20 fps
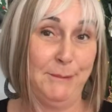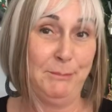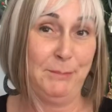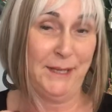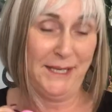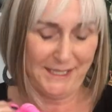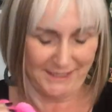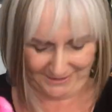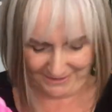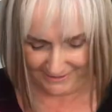
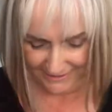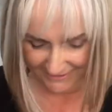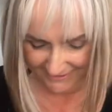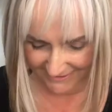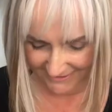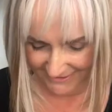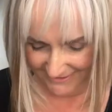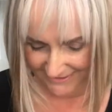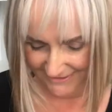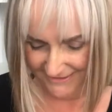pink.
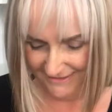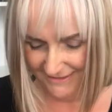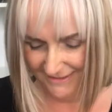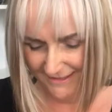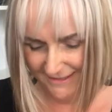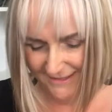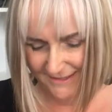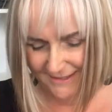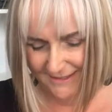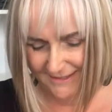
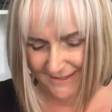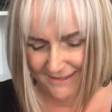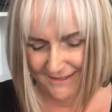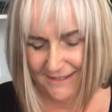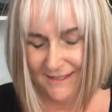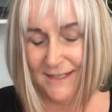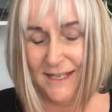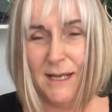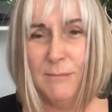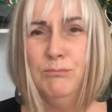
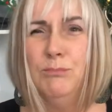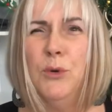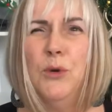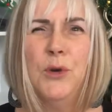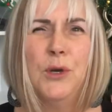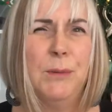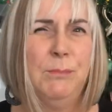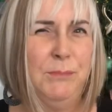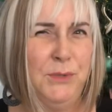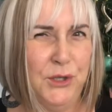I'm
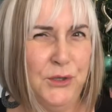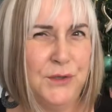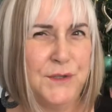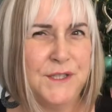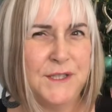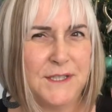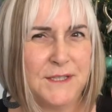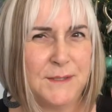more a muted